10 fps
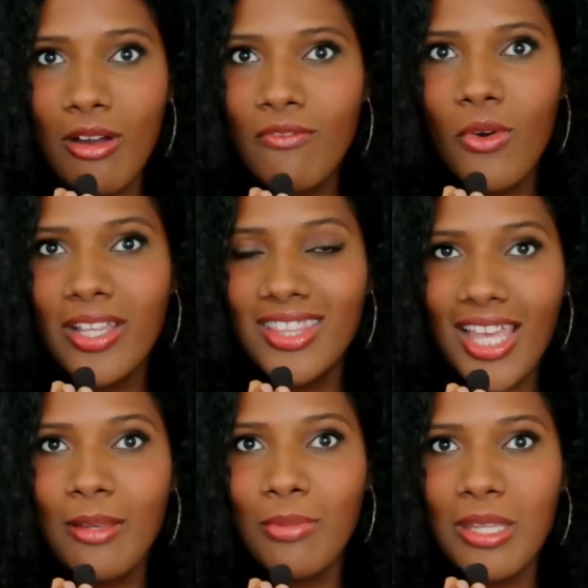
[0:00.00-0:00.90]
to
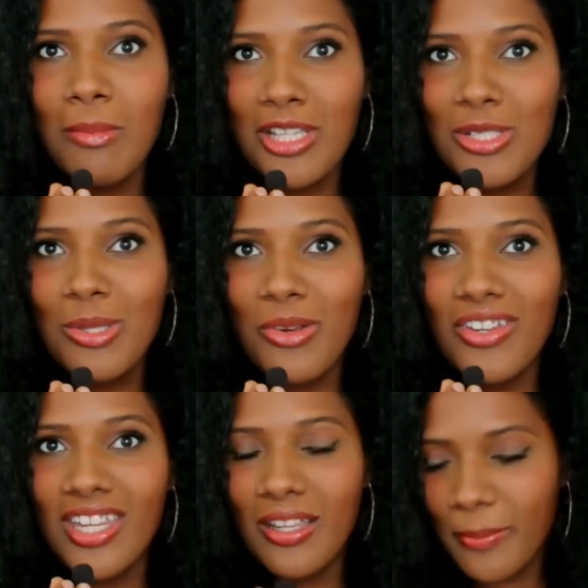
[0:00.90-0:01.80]
avoid that being my
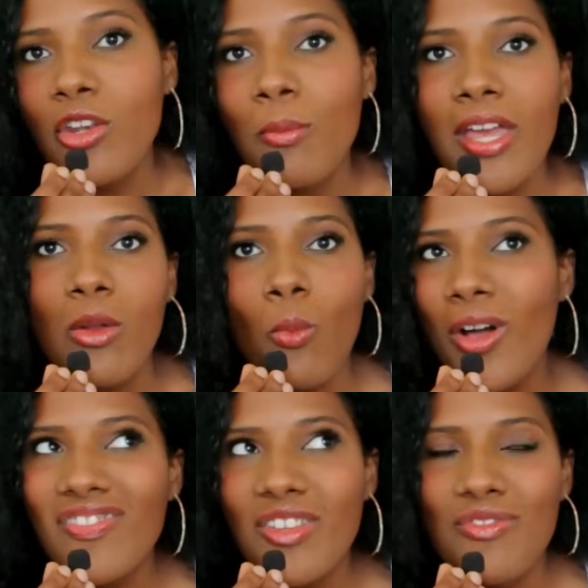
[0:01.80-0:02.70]
story. But no matter
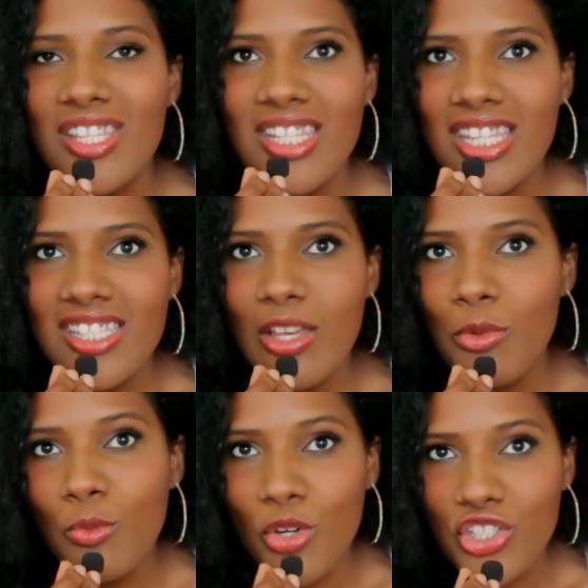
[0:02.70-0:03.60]
what the reason is that
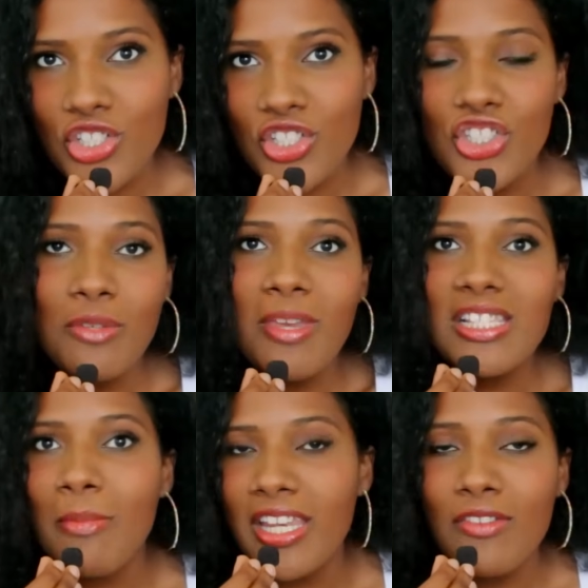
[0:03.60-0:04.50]
we watch her, she
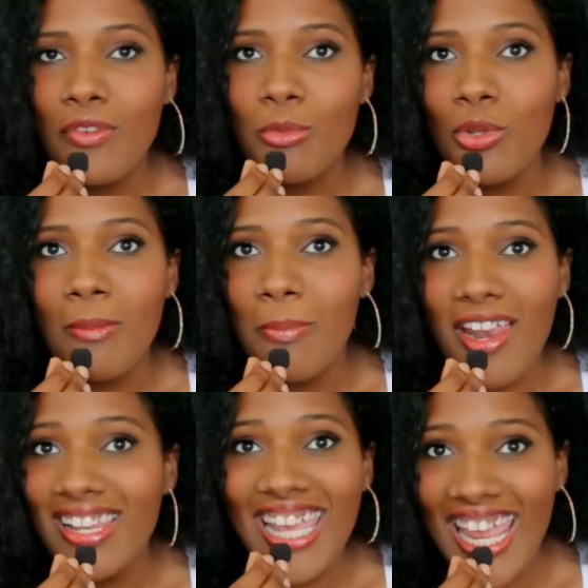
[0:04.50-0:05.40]
makes money from doing
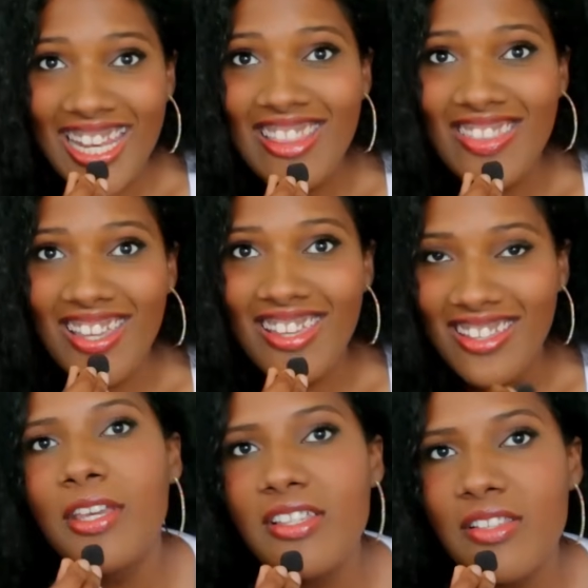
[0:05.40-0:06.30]
barely anything.
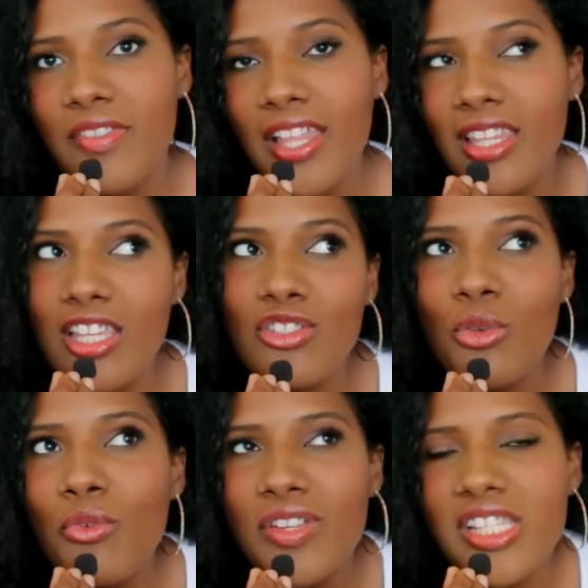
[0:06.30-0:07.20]
And because of that, there is
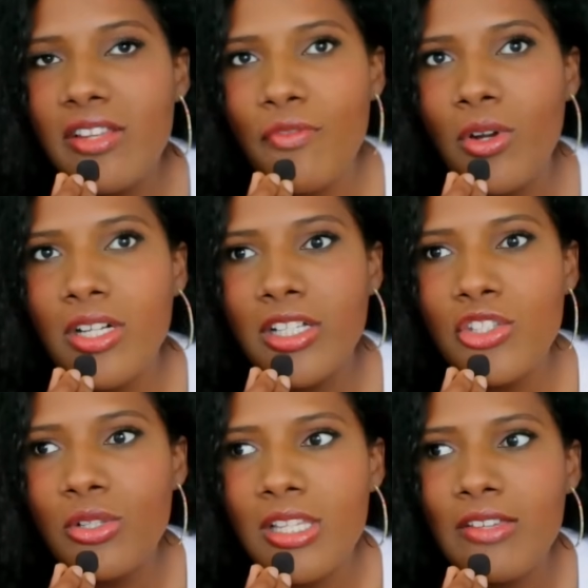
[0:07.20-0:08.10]
no reason for
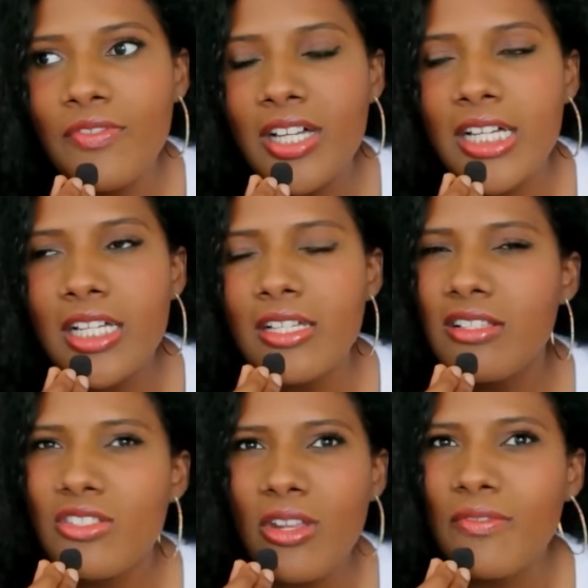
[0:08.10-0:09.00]
her to live a
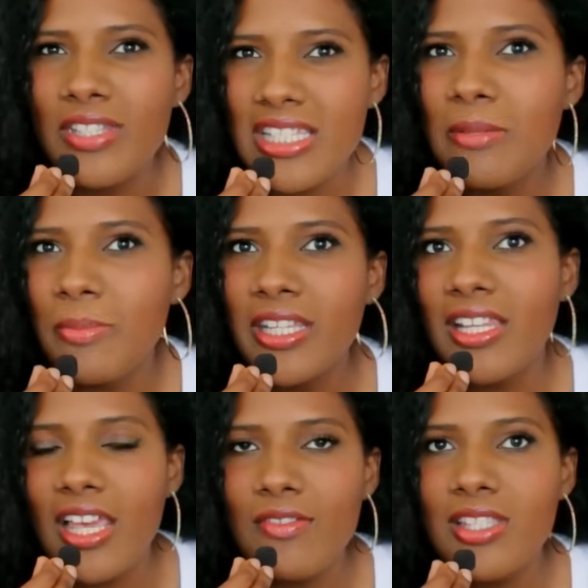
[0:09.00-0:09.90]
sort of
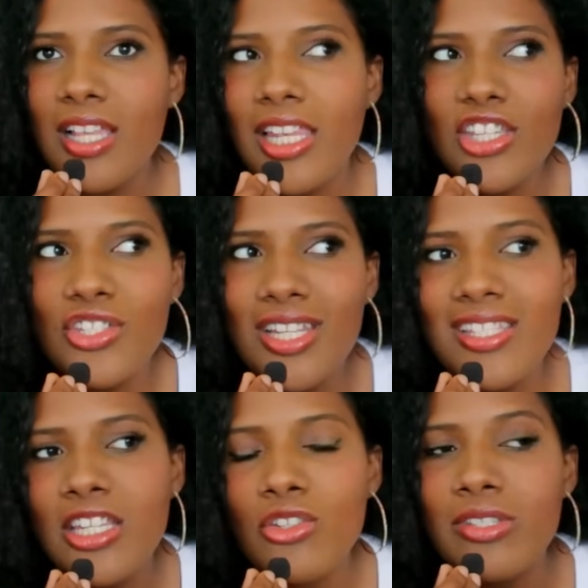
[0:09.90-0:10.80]
disciplined lifestyle. Like, she
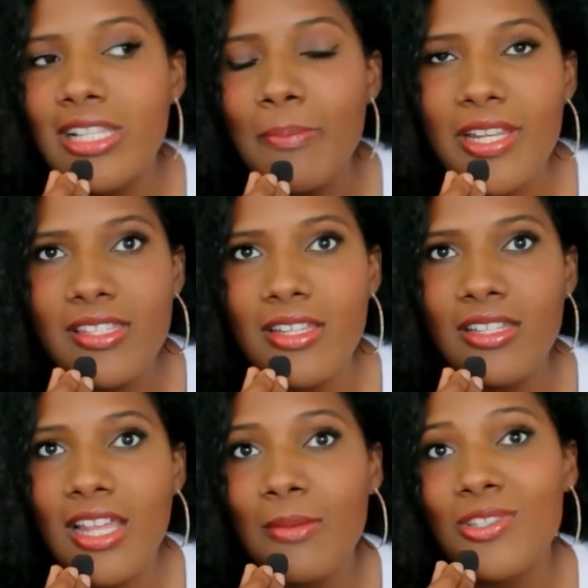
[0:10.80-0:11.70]
doesn't need to sleep at a
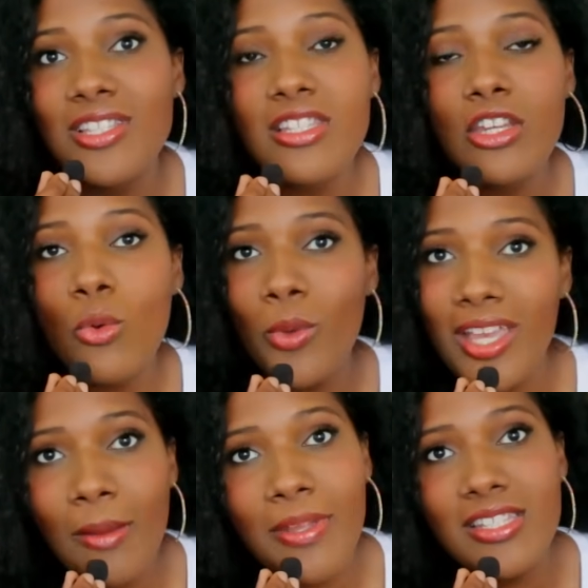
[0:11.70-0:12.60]
certain time, she doesn't need to
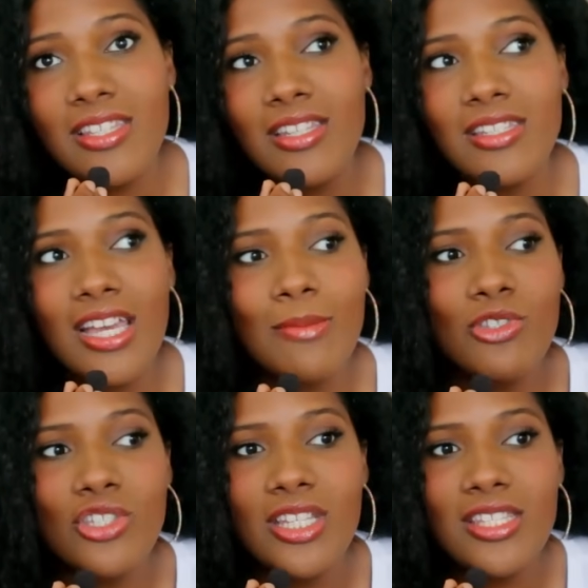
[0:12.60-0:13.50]
wake up at a certain
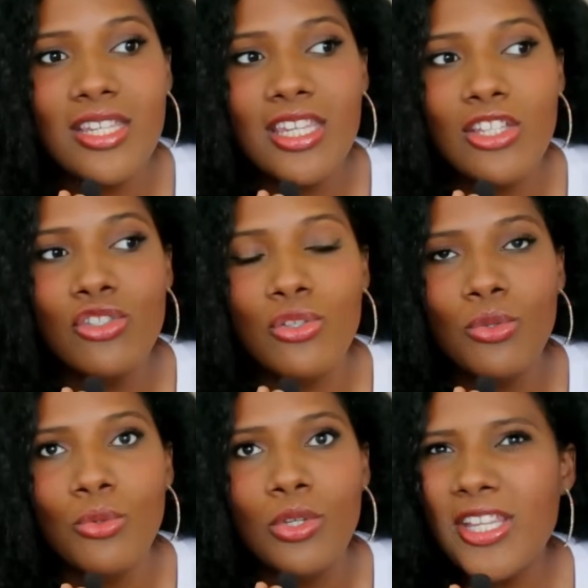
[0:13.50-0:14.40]
time, she doesn't need
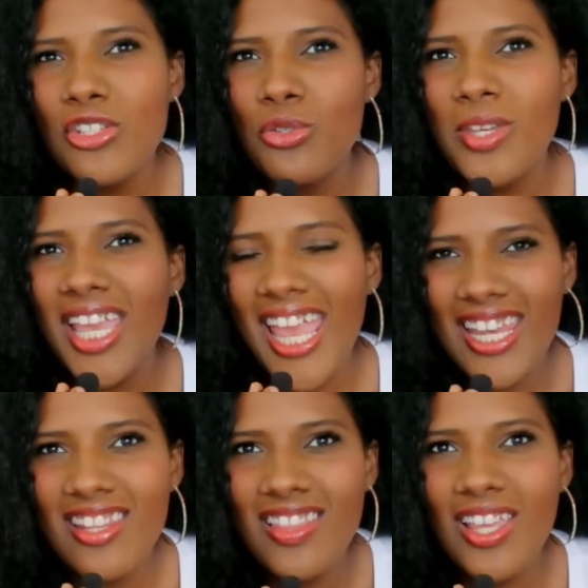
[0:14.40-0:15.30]
to commit to doing
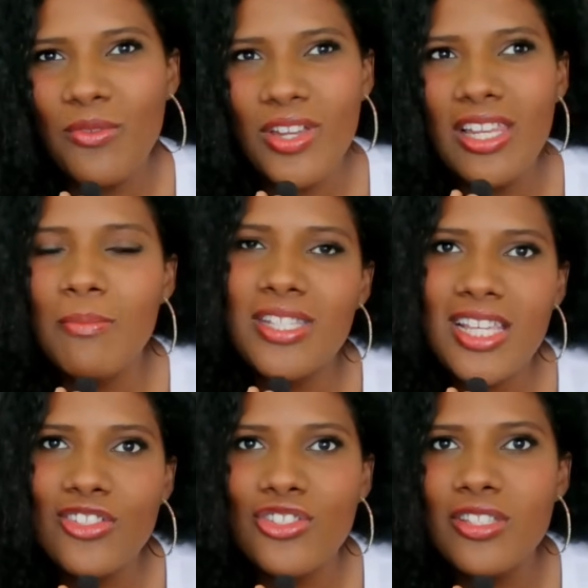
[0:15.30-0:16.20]
anything really
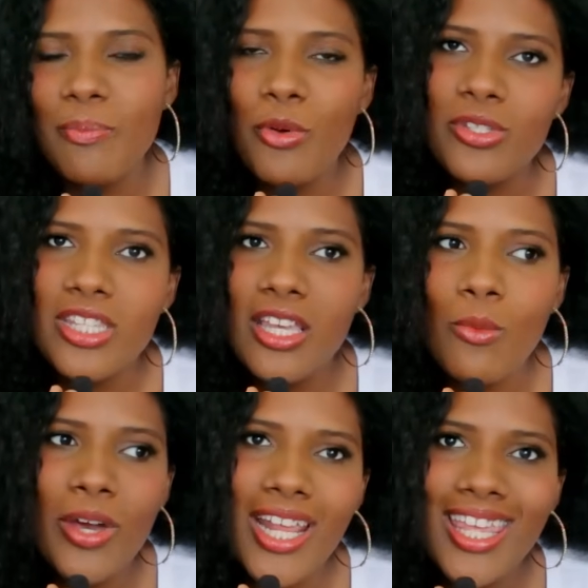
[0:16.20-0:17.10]
besides just
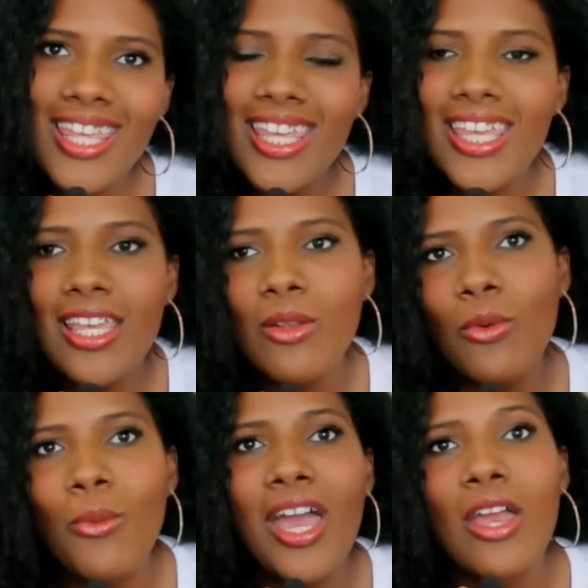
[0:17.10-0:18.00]
posting what I
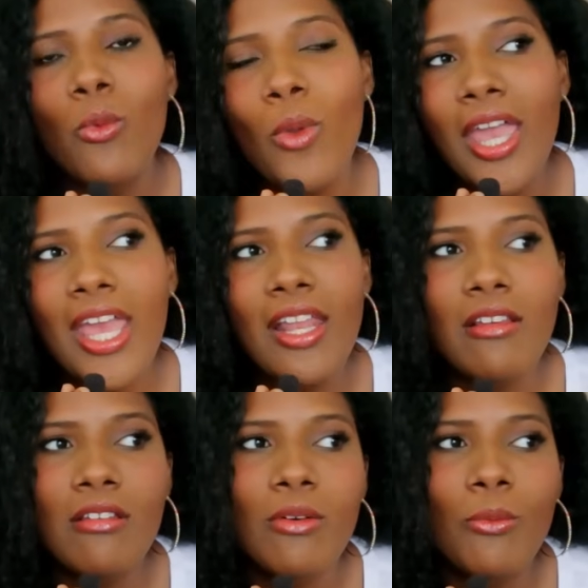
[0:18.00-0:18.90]
eat, where I
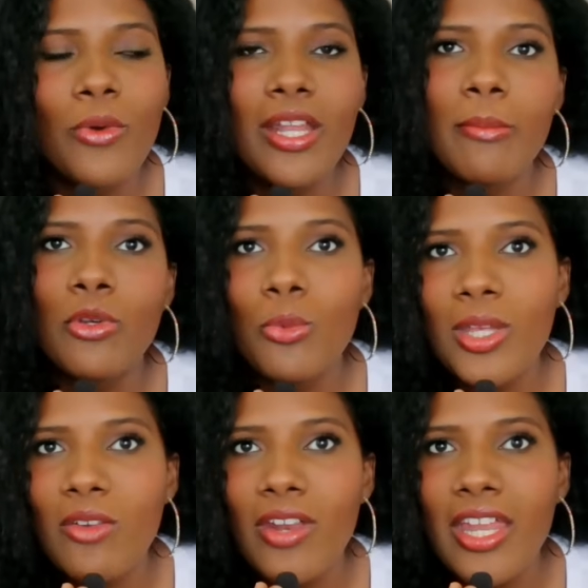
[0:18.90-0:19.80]
went, what I'm
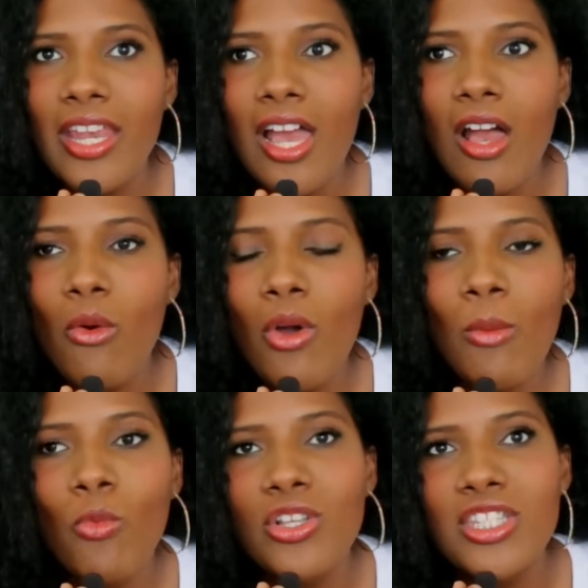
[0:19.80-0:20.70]
doing right now.
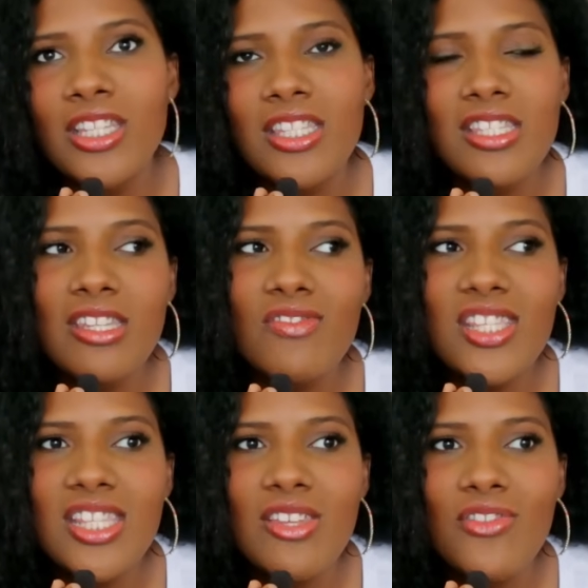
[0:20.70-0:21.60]
I'm watching this
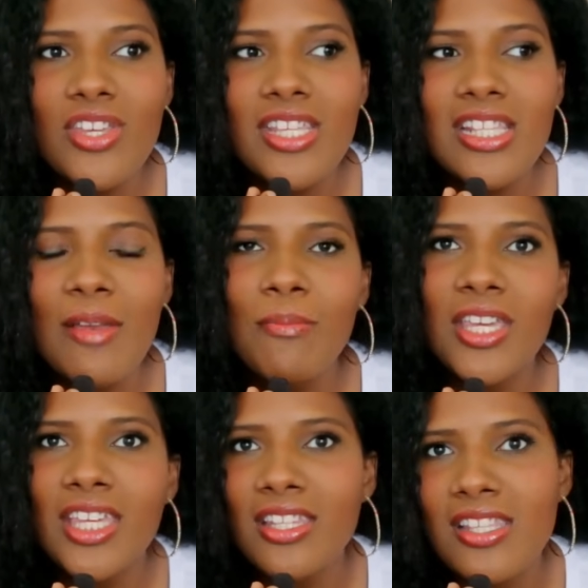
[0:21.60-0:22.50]
TV series, I'm
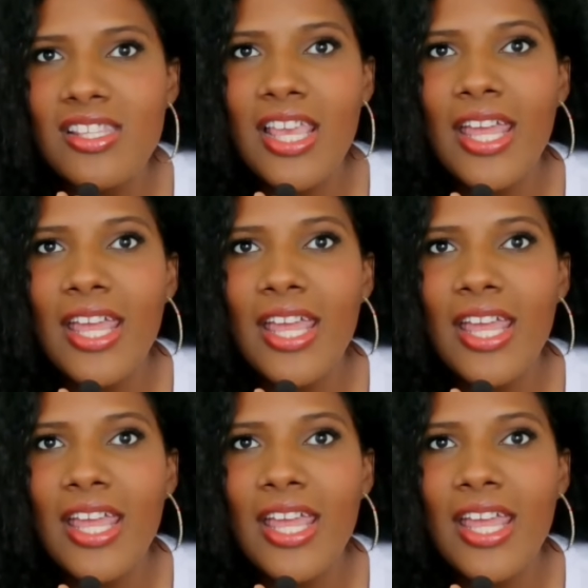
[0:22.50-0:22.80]
making this